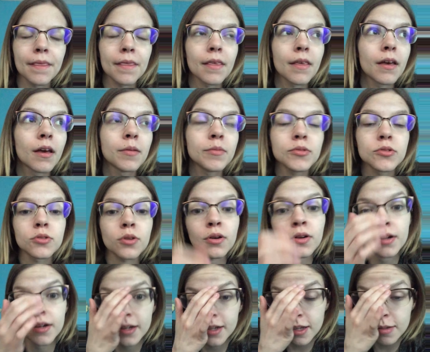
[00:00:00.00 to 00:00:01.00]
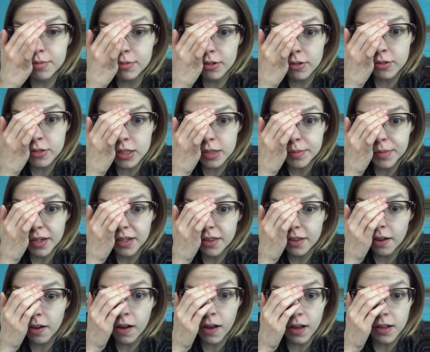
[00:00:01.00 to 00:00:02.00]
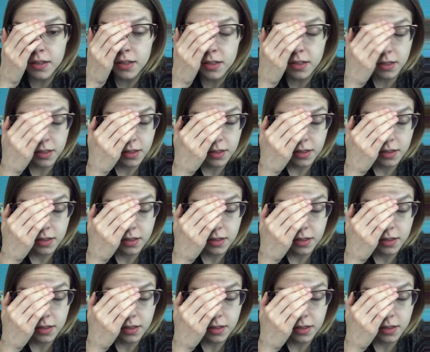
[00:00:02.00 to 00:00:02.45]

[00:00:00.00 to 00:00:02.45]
I'm sorry, I keep losing my thoughts.